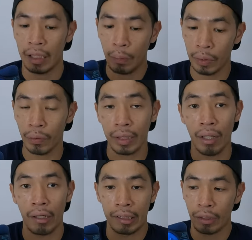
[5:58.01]
even though
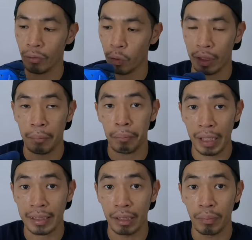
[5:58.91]
now until 20
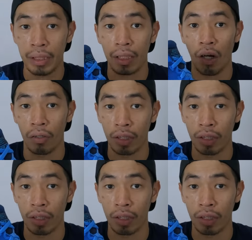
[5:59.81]
plus kilometers on